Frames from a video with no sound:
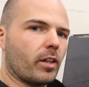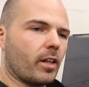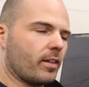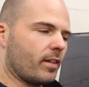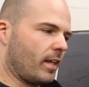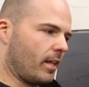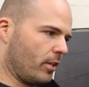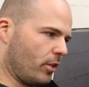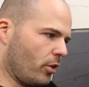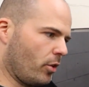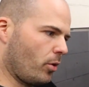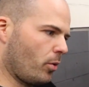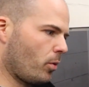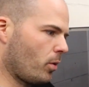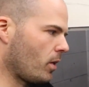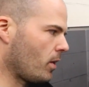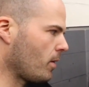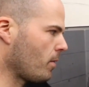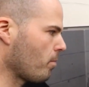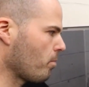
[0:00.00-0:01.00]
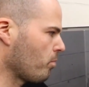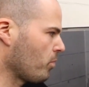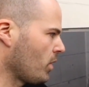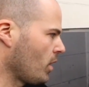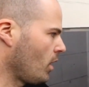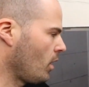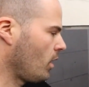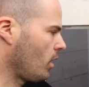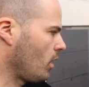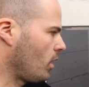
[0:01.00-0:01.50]
that they do.
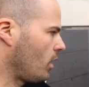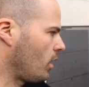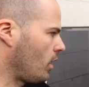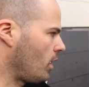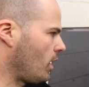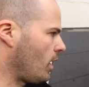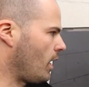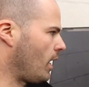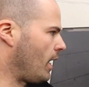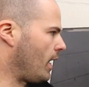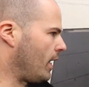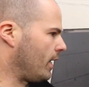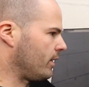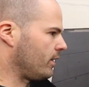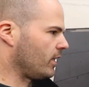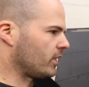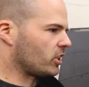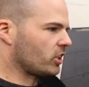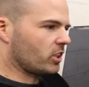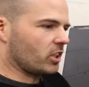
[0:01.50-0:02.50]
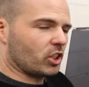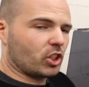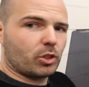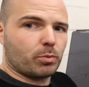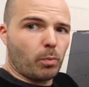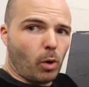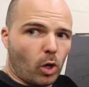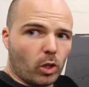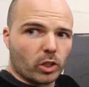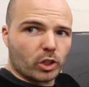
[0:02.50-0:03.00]
And this is the
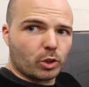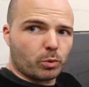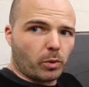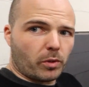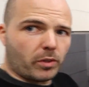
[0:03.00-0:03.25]
smallest